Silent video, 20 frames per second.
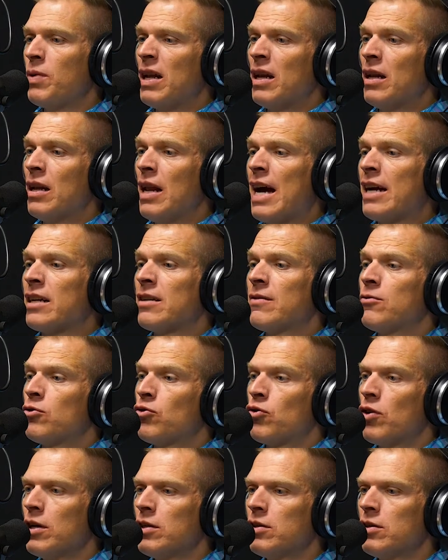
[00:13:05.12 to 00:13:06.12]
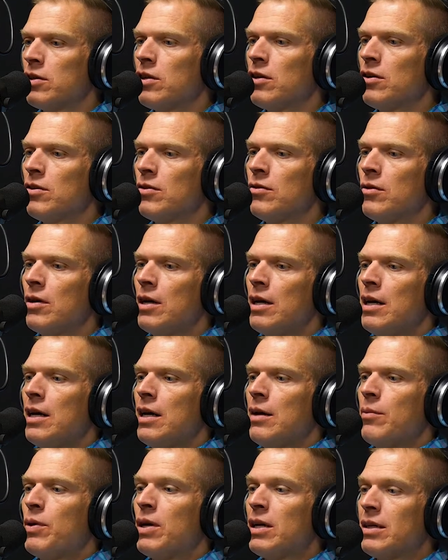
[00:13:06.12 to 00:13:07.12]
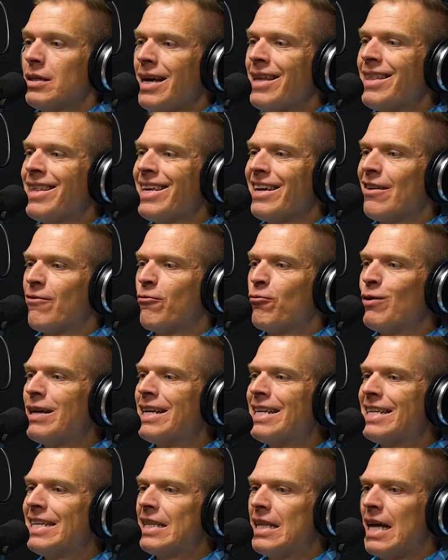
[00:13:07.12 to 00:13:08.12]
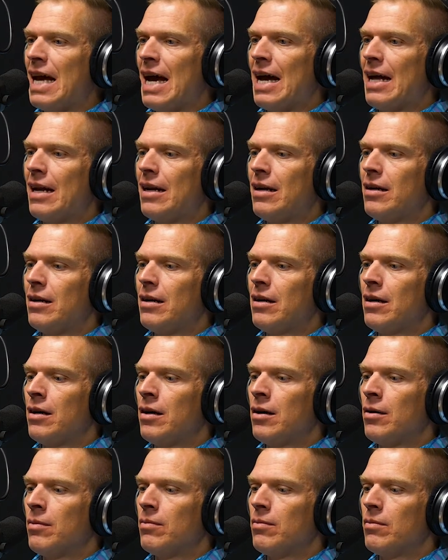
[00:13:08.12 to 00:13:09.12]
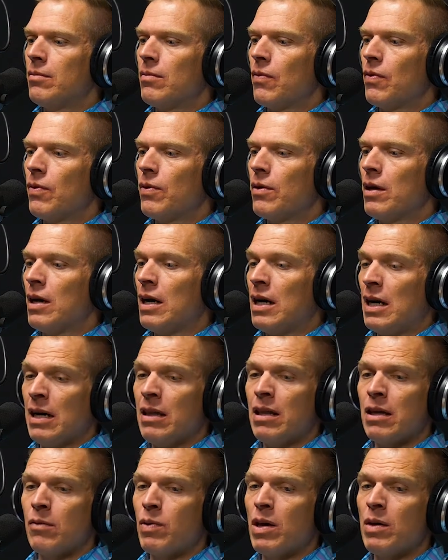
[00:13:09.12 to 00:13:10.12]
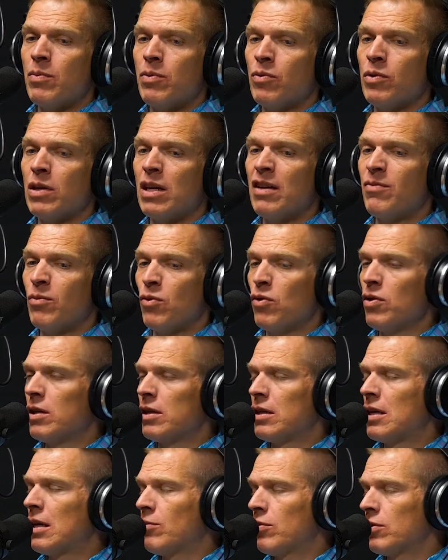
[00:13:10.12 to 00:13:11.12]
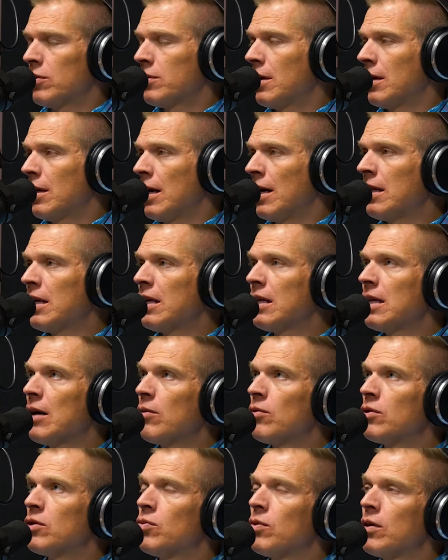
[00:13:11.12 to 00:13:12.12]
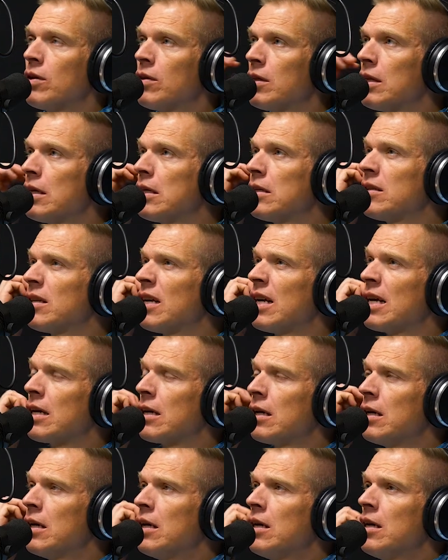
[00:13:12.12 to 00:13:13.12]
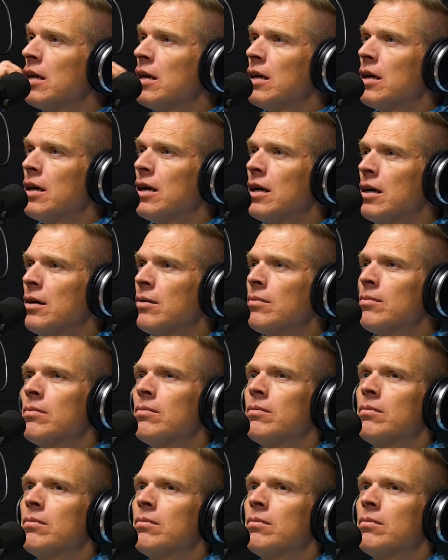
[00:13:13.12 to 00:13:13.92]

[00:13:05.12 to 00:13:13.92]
and an act of trust to you? Because I think if we did that, I think people would give more than 10%. I think that was one of the things, like, I